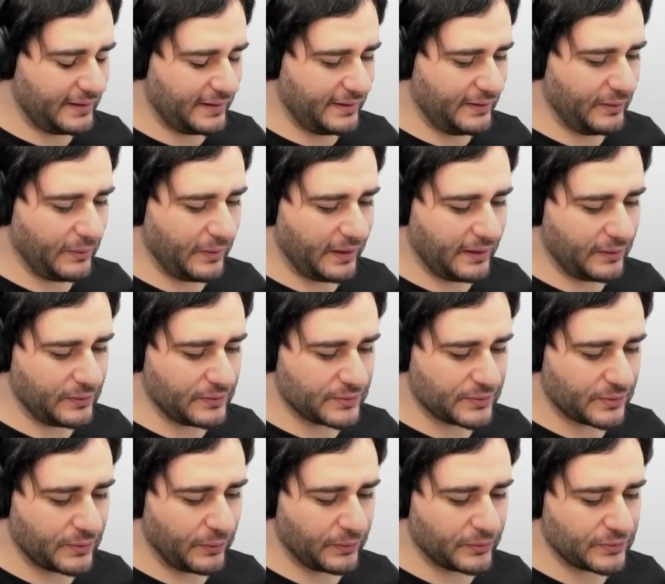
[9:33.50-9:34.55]
You can
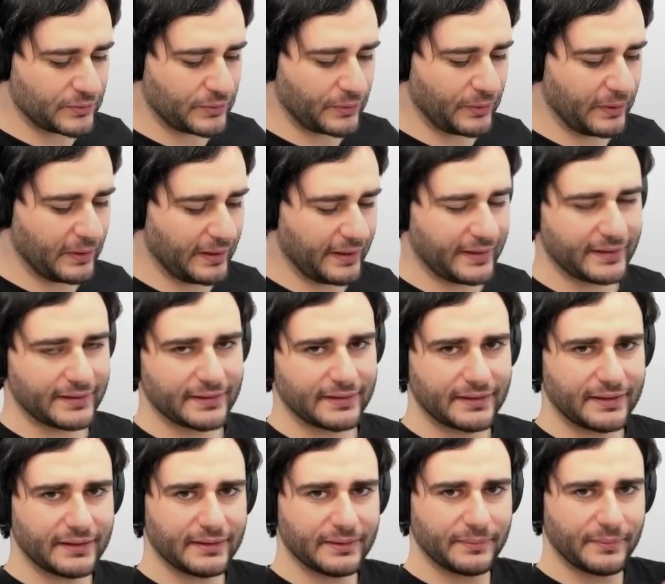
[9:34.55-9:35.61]
use control and
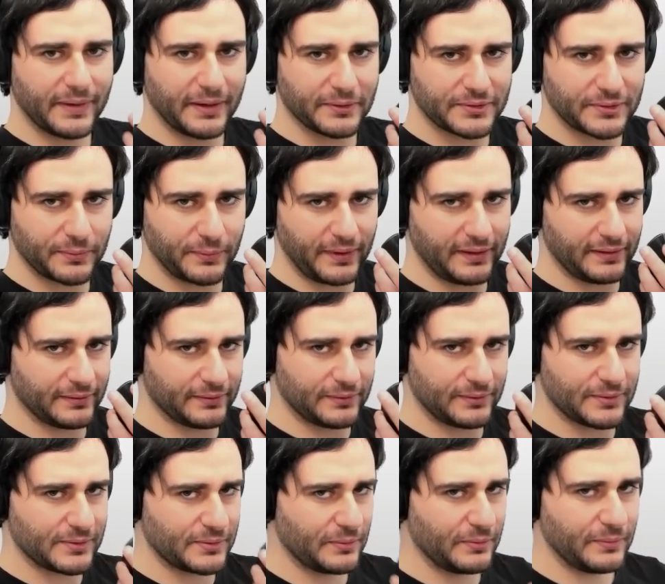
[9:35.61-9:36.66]
the mouse wheel
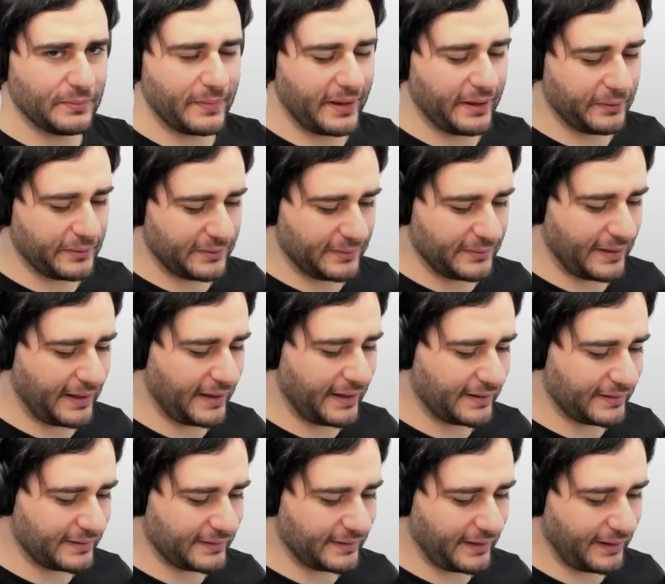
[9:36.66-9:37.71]
to zoom out
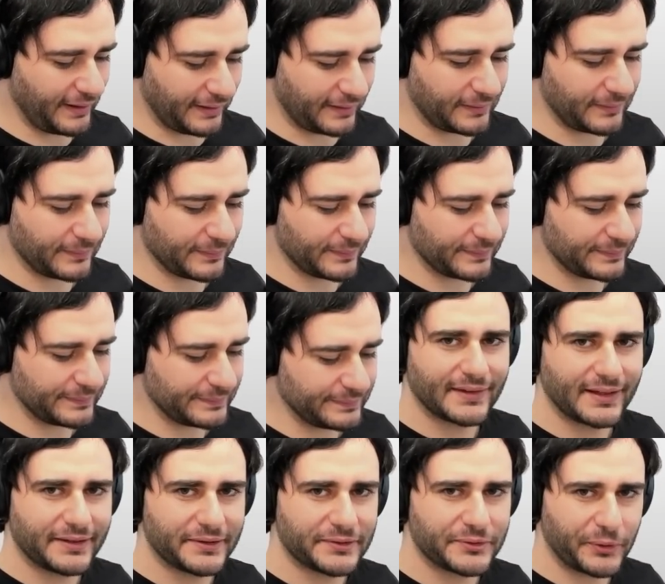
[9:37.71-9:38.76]
and in.
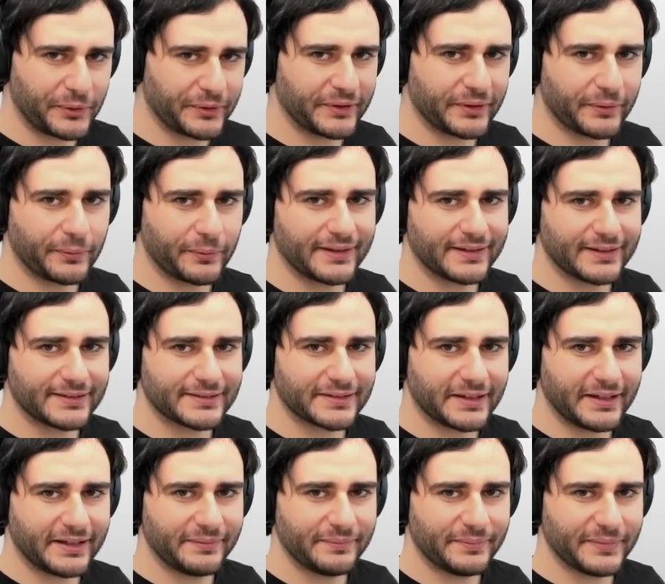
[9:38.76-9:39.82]
Shorter one this
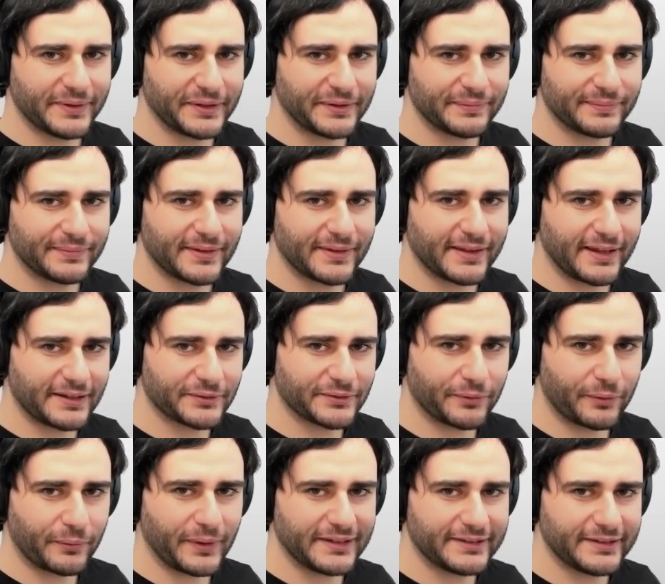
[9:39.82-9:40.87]
time, but thanks
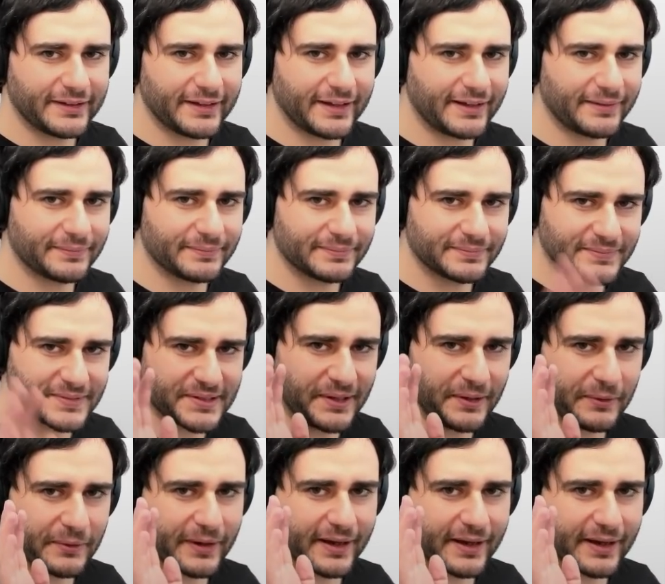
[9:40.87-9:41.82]
for watching and see you